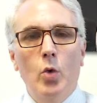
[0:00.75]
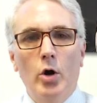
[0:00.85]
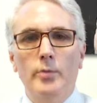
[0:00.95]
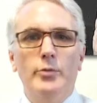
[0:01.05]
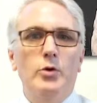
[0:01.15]

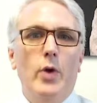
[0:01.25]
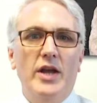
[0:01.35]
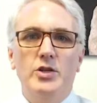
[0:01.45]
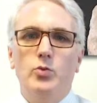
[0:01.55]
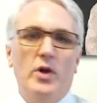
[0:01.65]
Welcome to
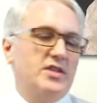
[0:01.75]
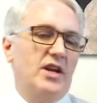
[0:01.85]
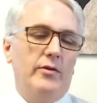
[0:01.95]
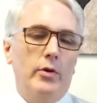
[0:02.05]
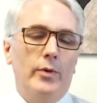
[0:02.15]
Wages
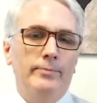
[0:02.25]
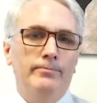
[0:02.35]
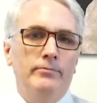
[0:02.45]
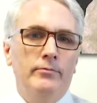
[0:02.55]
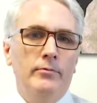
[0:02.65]
Wednesday,
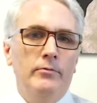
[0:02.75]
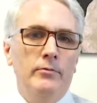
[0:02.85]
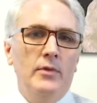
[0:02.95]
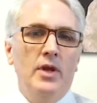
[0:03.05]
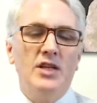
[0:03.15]
everyone.
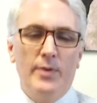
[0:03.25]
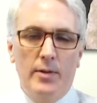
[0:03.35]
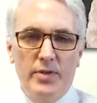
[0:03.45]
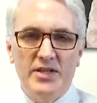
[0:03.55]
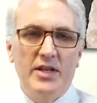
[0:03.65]
It's
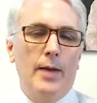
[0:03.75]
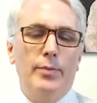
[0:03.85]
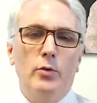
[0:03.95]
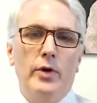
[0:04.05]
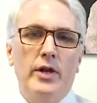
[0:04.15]
been a busy
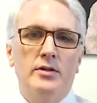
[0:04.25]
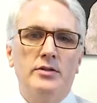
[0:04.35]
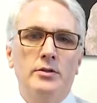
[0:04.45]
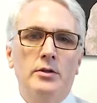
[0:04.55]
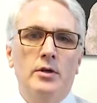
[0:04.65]
couple of
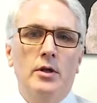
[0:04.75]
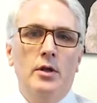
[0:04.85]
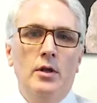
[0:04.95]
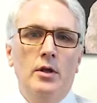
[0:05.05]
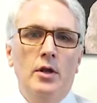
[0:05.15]
weeks.
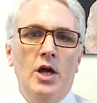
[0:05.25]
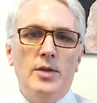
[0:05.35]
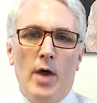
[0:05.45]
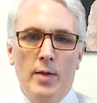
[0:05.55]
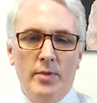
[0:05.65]
At
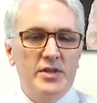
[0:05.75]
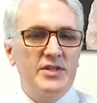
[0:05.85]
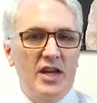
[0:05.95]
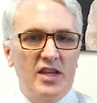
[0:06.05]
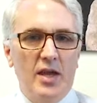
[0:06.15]
the moment, the
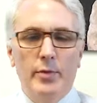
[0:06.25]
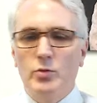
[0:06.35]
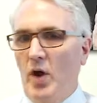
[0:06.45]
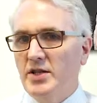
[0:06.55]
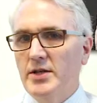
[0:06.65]
state
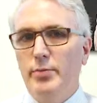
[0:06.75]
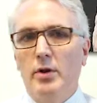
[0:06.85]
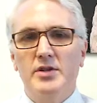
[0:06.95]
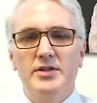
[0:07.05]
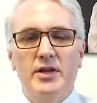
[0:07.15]
government wages
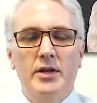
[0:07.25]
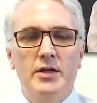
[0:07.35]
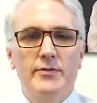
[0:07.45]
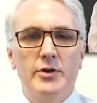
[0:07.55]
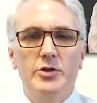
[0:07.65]
policy
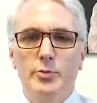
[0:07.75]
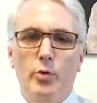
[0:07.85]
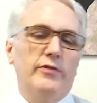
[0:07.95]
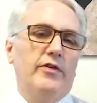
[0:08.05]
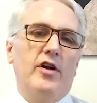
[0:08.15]
is for a
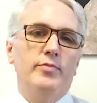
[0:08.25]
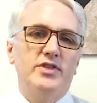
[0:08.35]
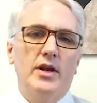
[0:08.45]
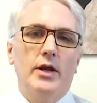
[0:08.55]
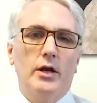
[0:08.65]

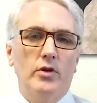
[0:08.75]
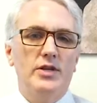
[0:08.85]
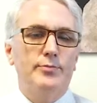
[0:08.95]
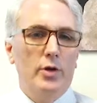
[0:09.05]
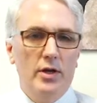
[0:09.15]
2.5%
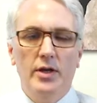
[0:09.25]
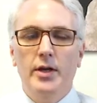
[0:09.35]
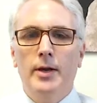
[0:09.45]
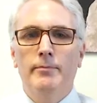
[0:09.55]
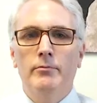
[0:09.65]
increase per
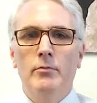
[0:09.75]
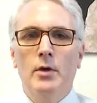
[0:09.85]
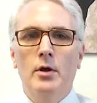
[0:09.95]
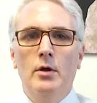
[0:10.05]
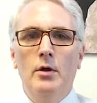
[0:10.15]
year.
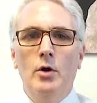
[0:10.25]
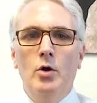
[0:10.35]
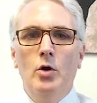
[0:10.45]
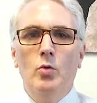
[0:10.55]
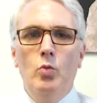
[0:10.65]

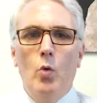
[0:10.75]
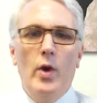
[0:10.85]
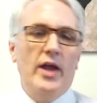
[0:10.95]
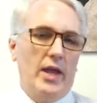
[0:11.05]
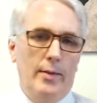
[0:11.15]
What
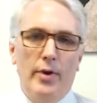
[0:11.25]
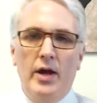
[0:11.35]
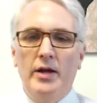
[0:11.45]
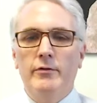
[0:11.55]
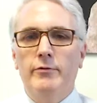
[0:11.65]
we're
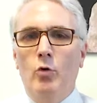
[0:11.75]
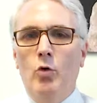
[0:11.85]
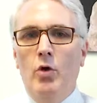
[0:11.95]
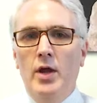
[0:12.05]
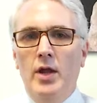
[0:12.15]
campaigning
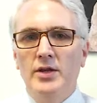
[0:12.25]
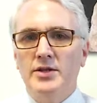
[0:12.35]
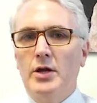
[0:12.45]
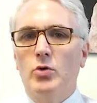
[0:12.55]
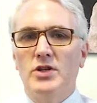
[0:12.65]
for is
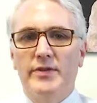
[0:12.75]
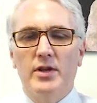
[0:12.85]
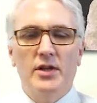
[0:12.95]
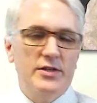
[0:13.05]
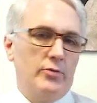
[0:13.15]
an increase of
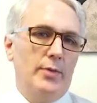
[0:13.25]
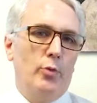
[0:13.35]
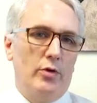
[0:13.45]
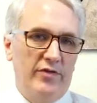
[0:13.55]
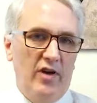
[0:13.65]
at least
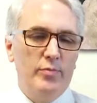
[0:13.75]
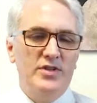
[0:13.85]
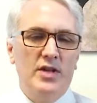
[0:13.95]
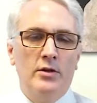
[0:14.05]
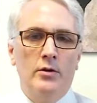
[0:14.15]

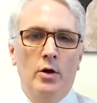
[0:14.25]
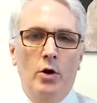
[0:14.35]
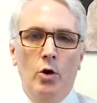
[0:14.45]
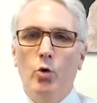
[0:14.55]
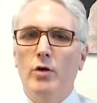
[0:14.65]
3.5%
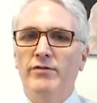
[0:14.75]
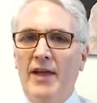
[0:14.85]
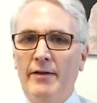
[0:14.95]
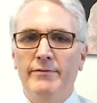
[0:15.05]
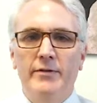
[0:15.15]
or a
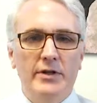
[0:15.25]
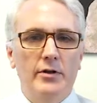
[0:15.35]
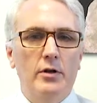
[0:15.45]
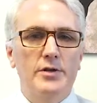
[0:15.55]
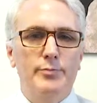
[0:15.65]
flat
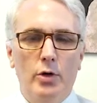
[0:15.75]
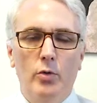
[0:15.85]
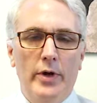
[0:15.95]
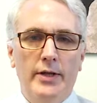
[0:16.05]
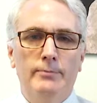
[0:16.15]
$50 per
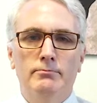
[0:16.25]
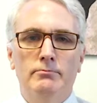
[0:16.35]
week.